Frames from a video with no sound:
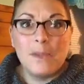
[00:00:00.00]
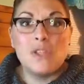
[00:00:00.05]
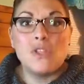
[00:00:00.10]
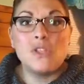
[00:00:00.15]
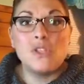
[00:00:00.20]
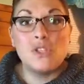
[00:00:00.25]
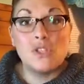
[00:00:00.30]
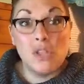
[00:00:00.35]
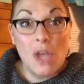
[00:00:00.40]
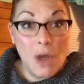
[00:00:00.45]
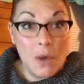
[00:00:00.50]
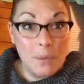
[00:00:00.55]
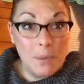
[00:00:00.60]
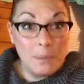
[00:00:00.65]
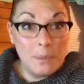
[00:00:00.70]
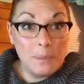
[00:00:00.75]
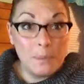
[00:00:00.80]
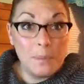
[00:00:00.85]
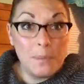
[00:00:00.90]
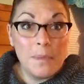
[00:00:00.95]
So
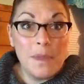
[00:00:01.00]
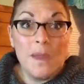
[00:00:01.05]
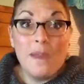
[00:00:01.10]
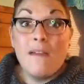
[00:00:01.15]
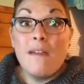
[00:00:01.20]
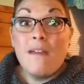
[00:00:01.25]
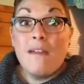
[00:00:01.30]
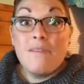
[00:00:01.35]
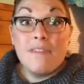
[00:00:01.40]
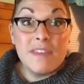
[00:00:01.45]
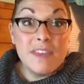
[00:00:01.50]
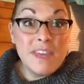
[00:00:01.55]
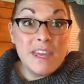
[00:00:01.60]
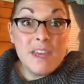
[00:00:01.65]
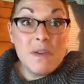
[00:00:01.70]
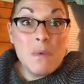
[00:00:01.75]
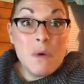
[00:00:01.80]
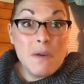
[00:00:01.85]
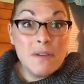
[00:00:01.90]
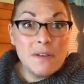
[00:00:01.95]
the
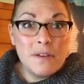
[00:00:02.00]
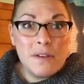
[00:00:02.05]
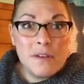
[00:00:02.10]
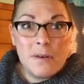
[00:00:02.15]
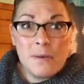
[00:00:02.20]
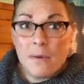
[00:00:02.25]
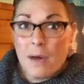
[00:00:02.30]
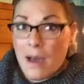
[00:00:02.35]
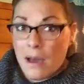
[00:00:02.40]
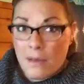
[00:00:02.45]
king wanted to know